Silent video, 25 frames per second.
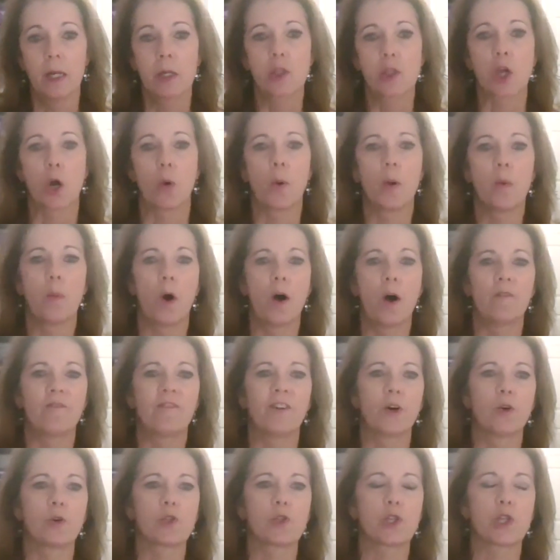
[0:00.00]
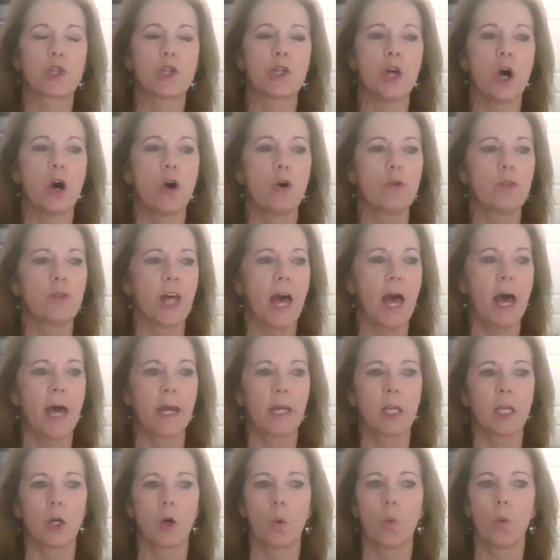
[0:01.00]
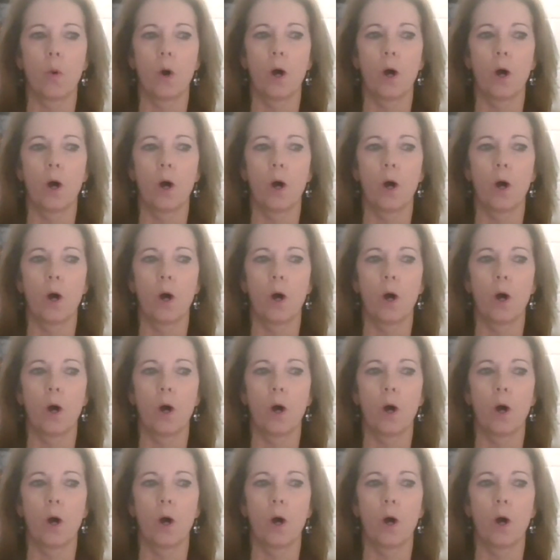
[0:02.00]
So we want folks to know that you know